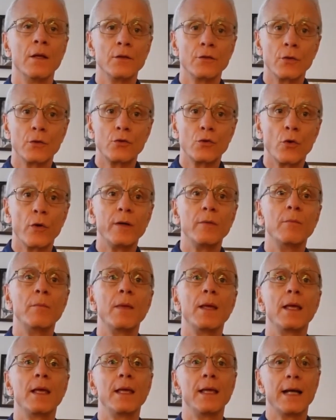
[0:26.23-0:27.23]
So join
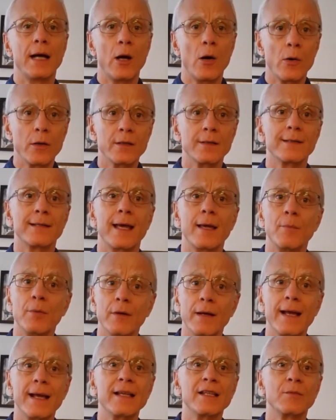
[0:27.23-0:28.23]
me, our
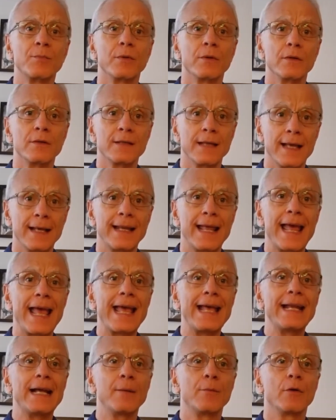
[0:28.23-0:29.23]
cyber experts, and
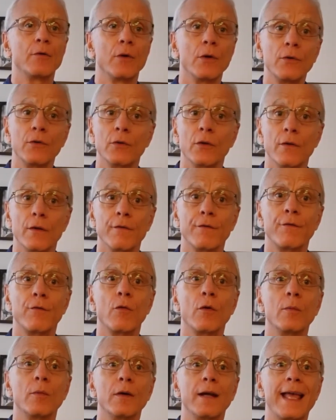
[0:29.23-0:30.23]
Ed Amoroso, the
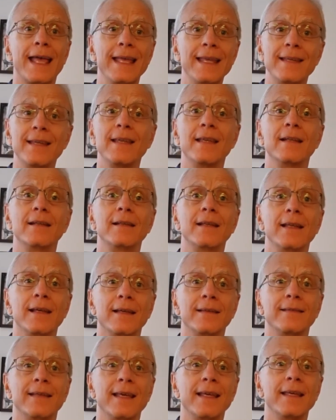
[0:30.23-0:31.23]
former AT&T
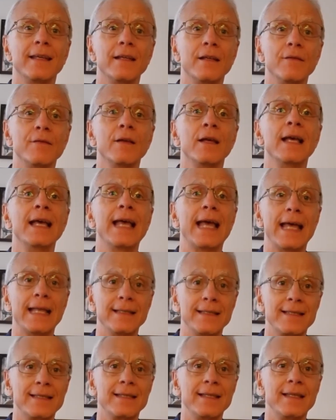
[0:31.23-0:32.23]
executive
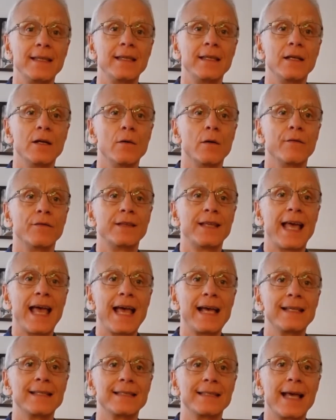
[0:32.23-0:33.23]
and CEO of
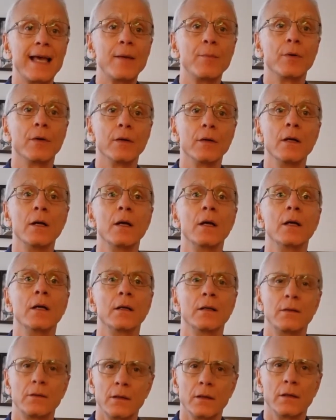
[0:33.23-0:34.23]
Tag Cyber,
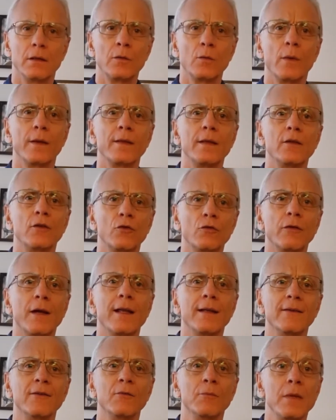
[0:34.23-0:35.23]
to learn what these
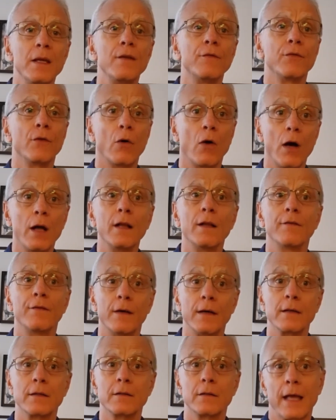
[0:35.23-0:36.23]
trends mean for all of
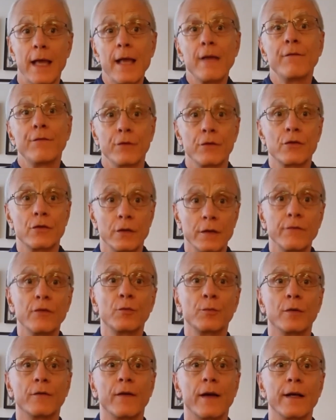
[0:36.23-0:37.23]
us and for service
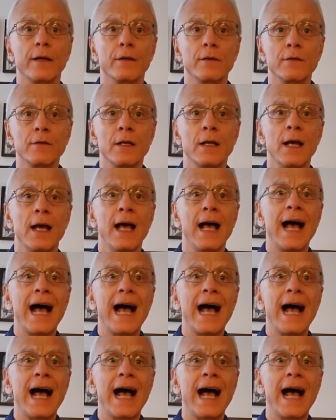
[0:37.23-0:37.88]
providers,